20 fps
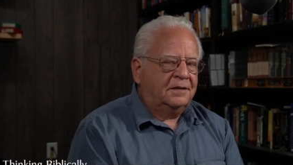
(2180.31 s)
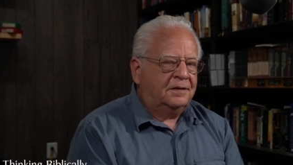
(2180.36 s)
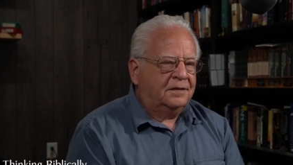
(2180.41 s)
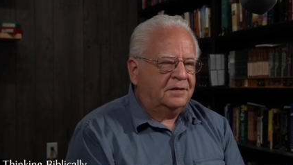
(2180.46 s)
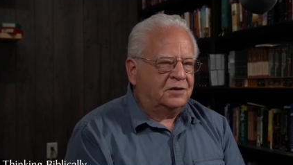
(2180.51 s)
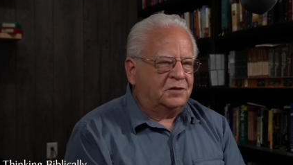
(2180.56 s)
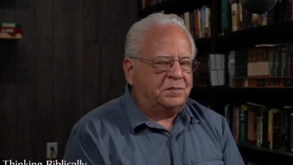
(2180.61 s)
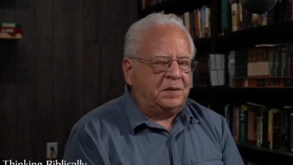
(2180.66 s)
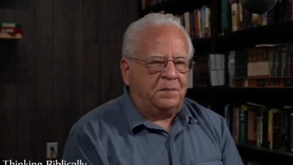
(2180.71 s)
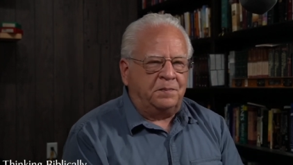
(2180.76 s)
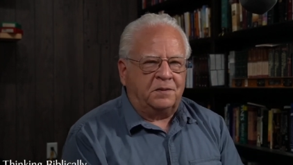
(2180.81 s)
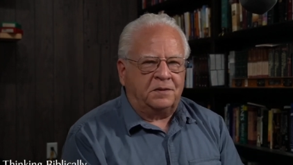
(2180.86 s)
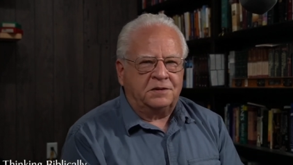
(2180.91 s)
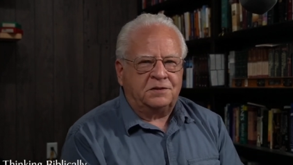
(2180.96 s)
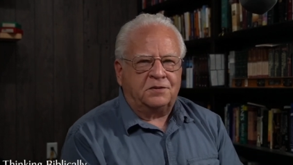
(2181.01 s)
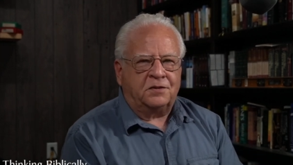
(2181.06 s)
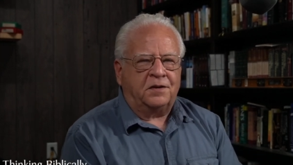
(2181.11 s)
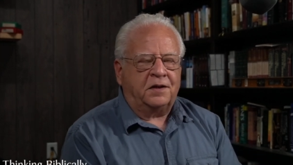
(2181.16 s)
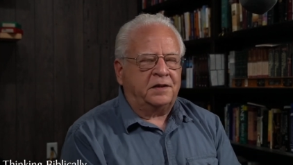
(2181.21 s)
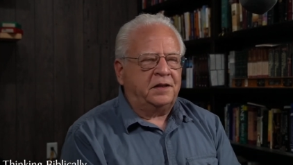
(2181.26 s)
Those people
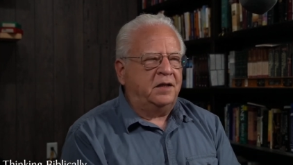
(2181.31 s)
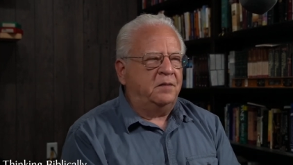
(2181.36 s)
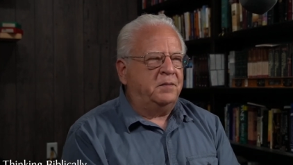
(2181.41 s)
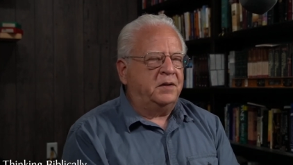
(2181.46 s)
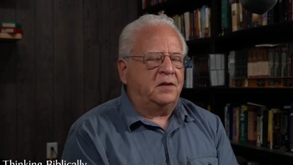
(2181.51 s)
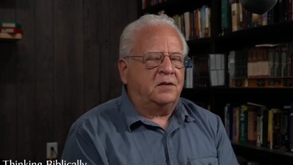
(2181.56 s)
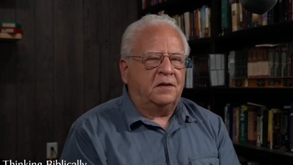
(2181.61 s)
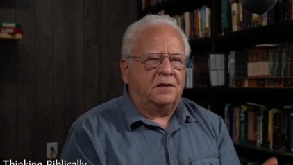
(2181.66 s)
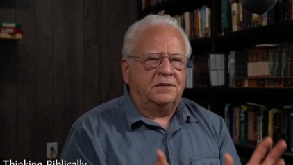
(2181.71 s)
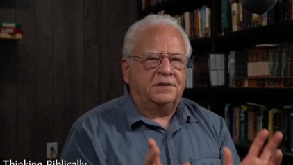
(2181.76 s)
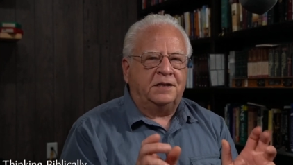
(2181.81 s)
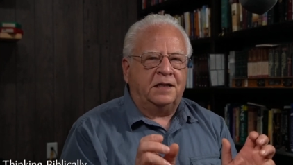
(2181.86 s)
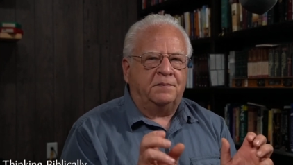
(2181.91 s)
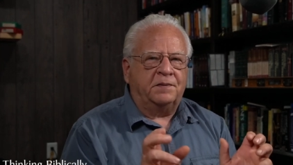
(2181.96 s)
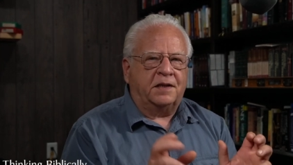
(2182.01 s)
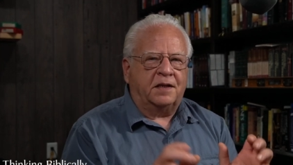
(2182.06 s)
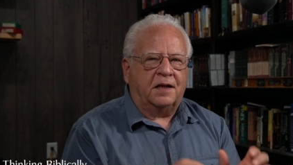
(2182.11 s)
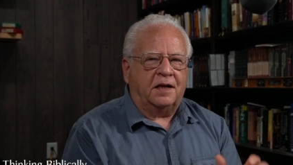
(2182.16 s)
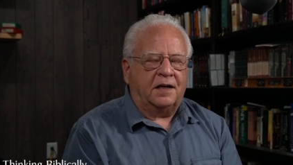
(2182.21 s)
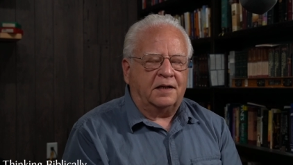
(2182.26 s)
historically have been called
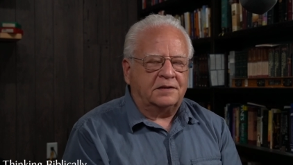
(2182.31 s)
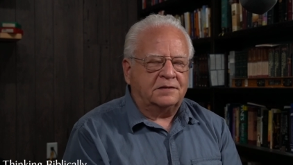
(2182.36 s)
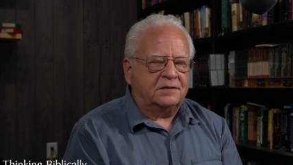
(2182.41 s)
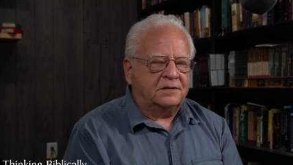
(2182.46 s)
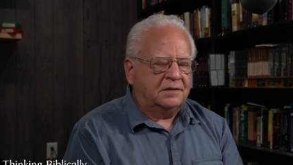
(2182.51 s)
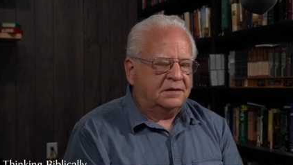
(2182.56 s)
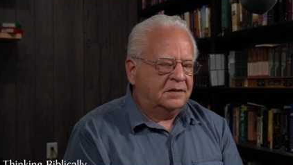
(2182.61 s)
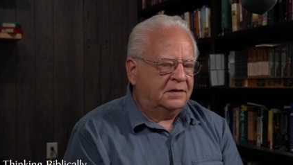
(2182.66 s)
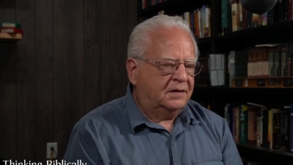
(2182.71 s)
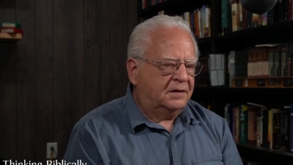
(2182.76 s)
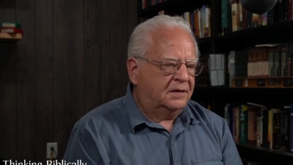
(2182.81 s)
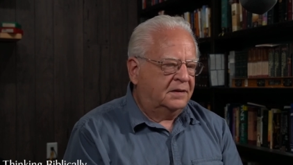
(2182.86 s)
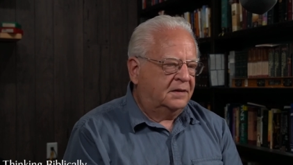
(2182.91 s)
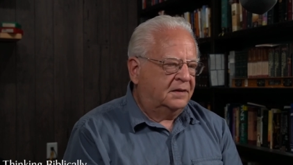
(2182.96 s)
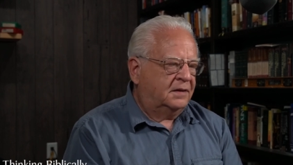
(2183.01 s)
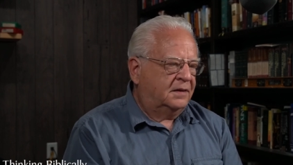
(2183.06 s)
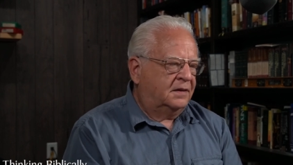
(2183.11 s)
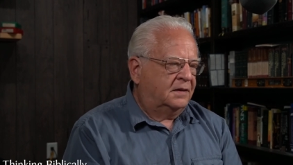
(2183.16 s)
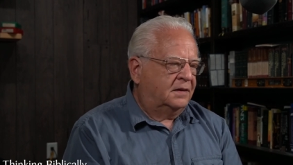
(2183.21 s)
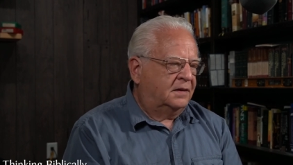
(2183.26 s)
demagogues,
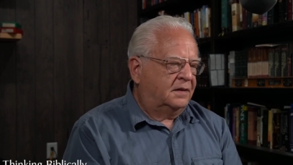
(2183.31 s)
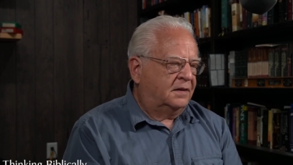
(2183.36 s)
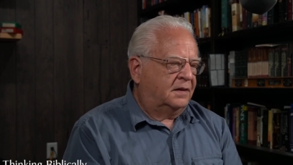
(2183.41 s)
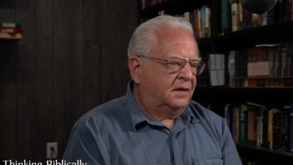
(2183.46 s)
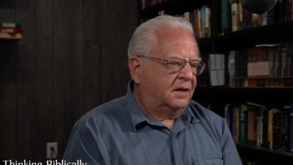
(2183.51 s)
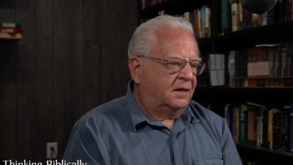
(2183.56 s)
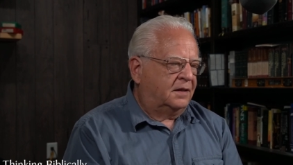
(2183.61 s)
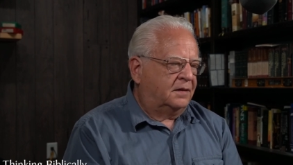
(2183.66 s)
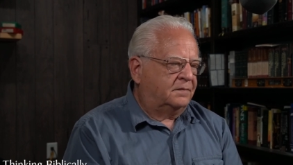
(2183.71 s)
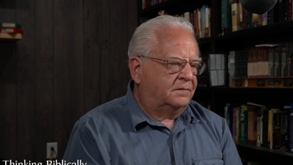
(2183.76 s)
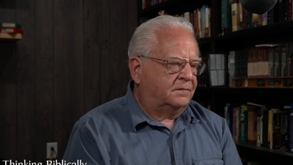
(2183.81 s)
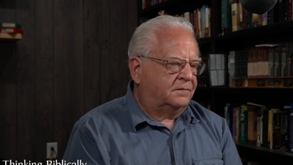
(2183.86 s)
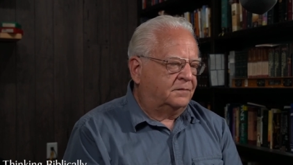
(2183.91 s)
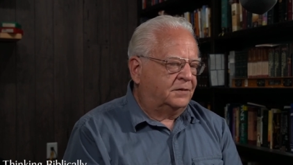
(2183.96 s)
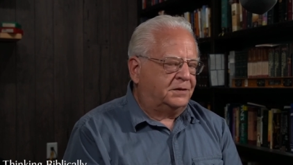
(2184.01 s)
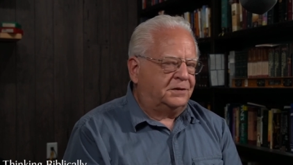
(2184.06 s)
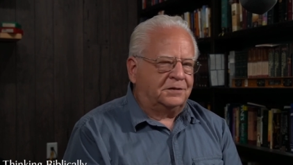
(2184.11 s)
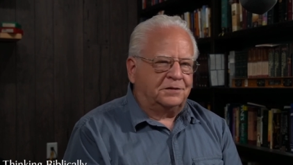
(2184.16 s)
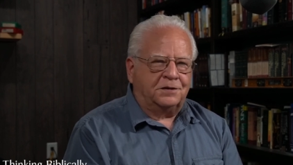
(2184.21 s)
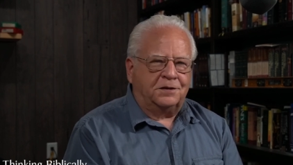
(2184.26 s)
uh,
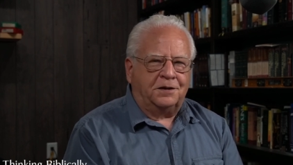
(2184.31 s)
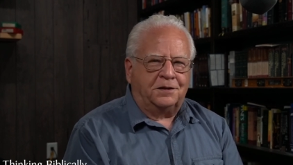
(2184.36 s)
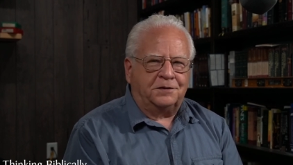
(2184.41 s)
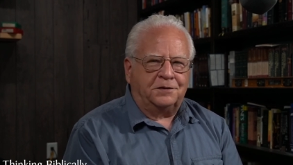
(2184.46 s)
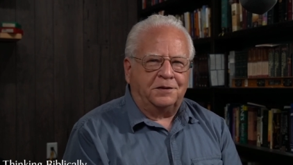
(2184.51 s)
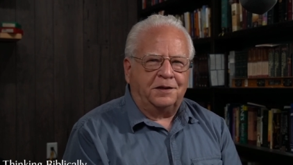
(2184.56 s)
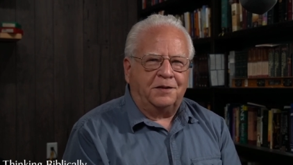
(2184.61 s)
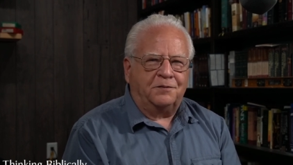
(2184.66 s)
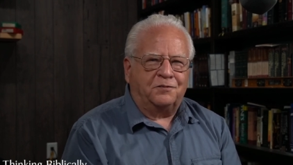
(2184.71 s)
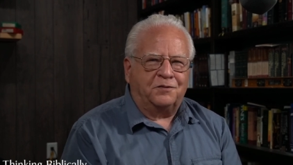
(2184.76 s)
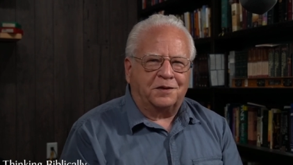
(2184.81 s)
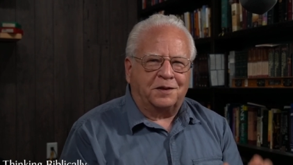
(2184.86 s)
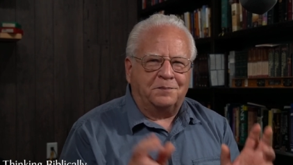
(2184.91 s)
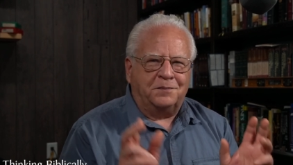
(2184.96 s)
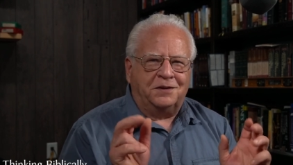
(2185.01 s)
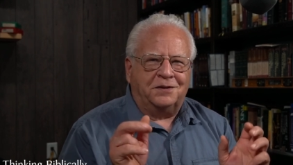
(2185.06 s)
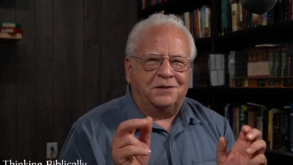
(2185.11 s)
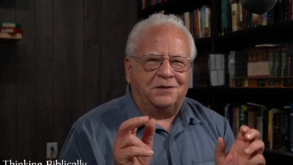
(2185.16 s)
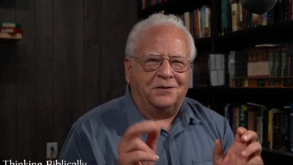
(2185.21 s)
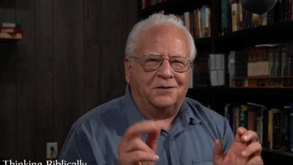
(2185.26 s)
which is another name for community